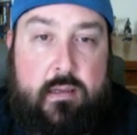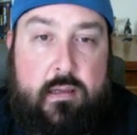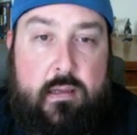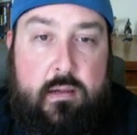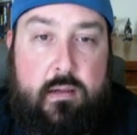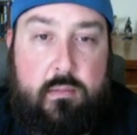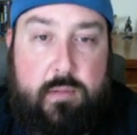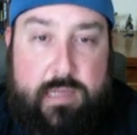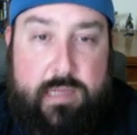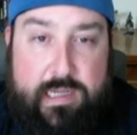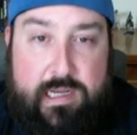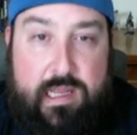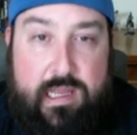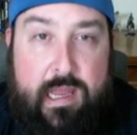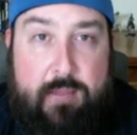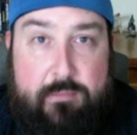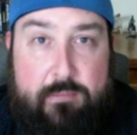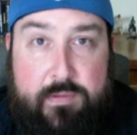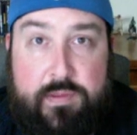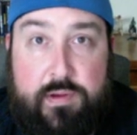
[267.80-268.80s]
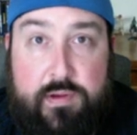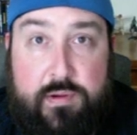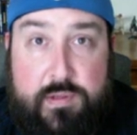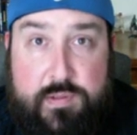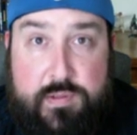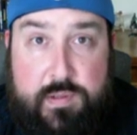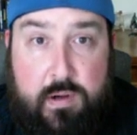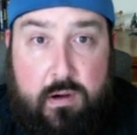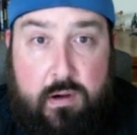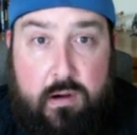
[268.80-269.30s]
we need to have a third
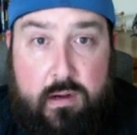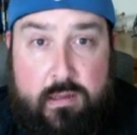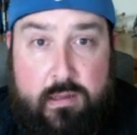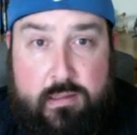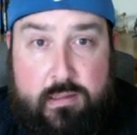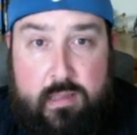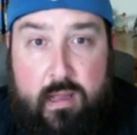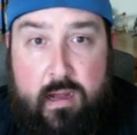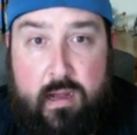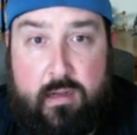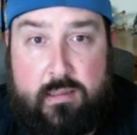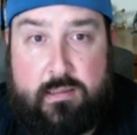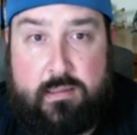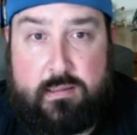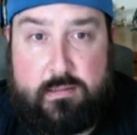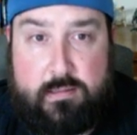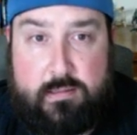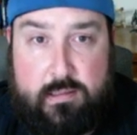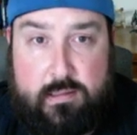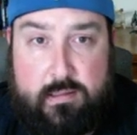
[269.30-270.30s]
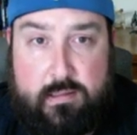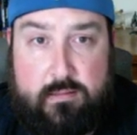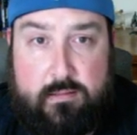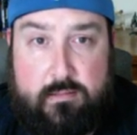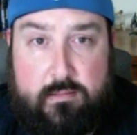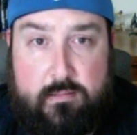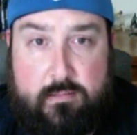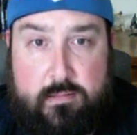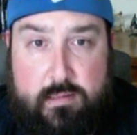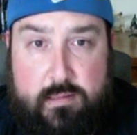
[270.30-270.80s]
star unlocked to,
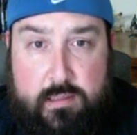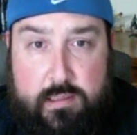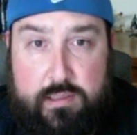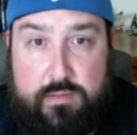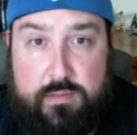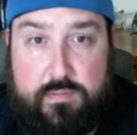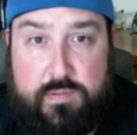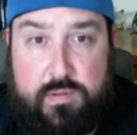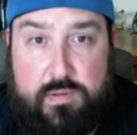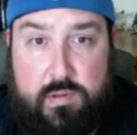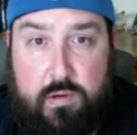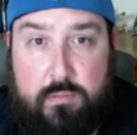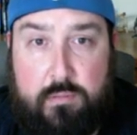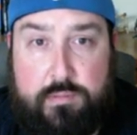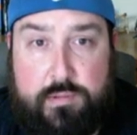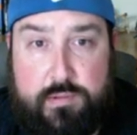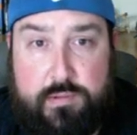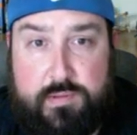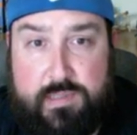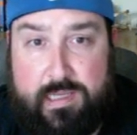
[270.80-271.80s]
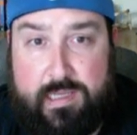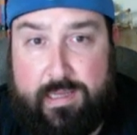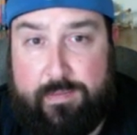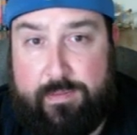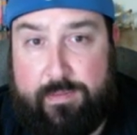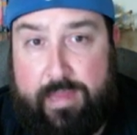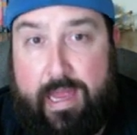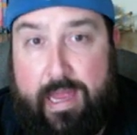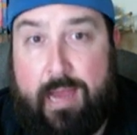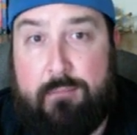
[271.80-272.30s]
to use sculptures in
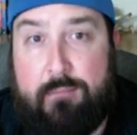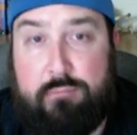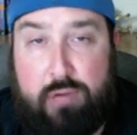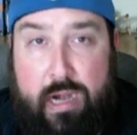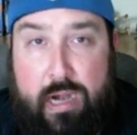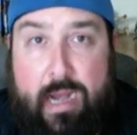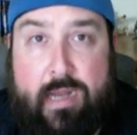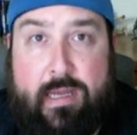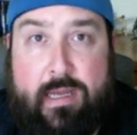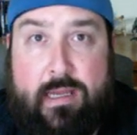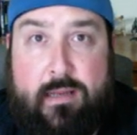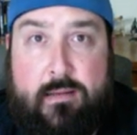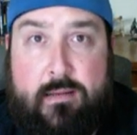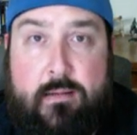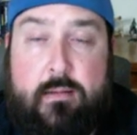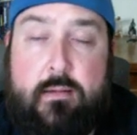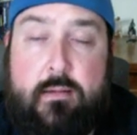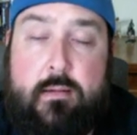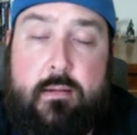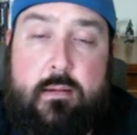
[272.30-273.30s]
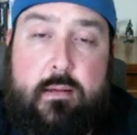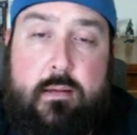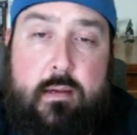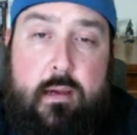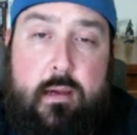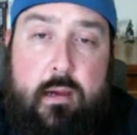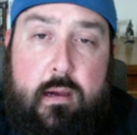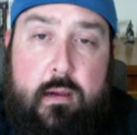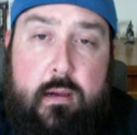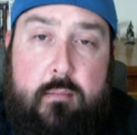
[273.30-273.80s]
that bracket.
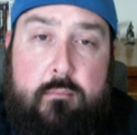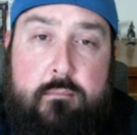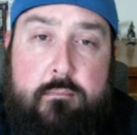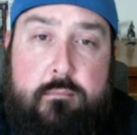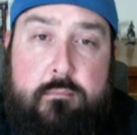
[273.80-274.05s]
Um,